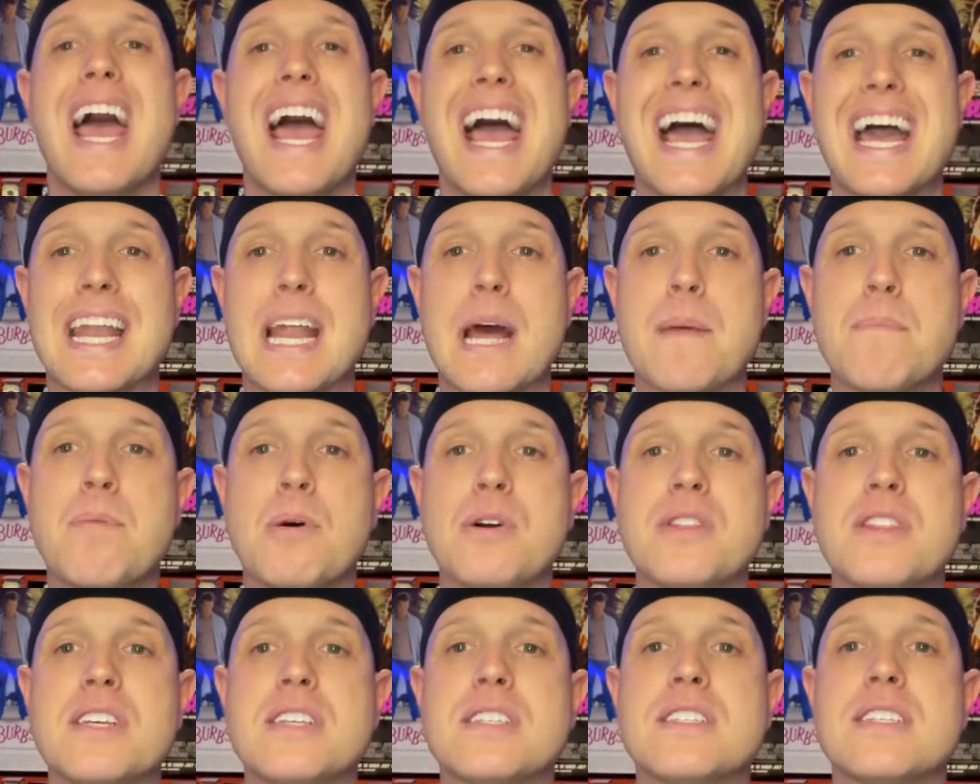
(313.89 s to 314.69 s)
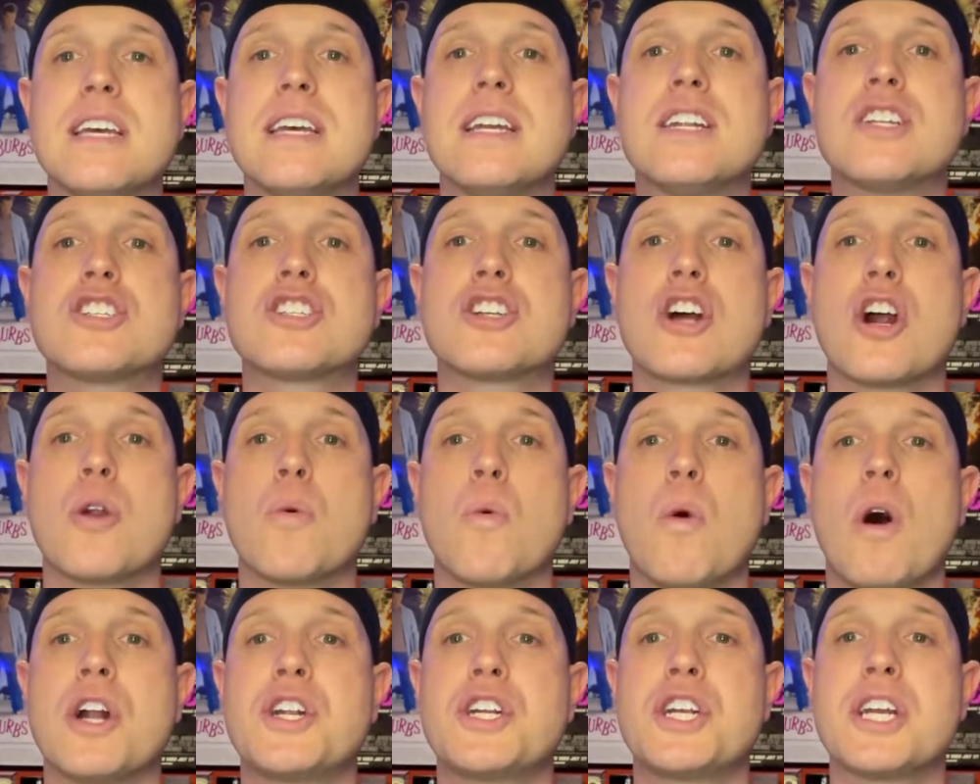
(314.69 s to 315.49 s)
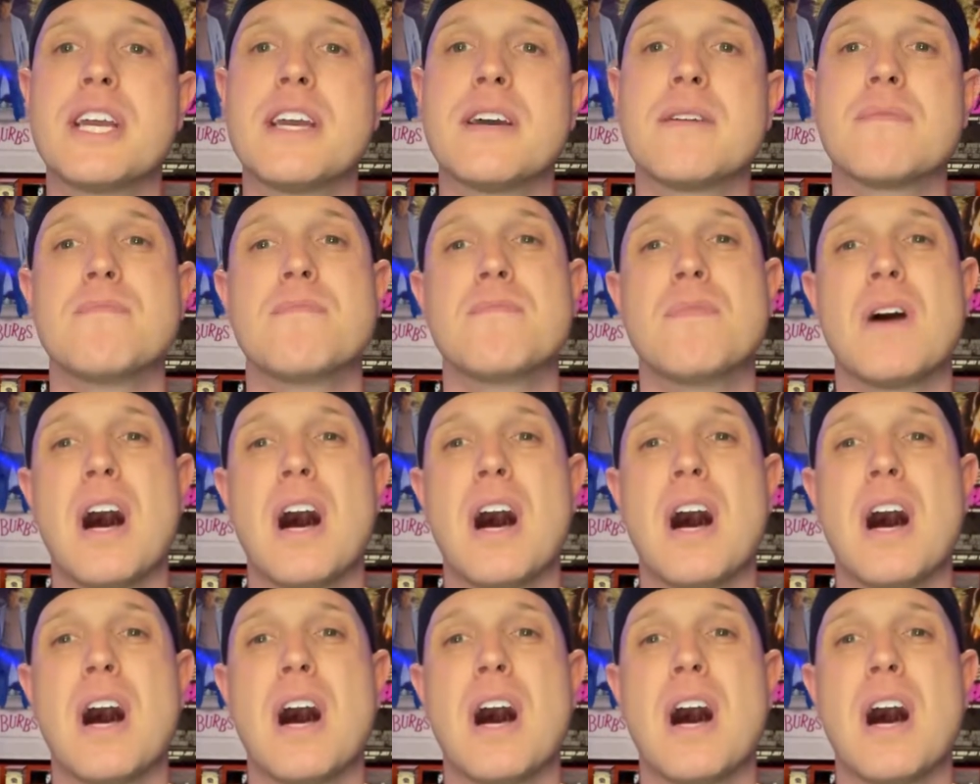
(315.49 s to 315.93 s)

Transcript: And I put this in and started watching it.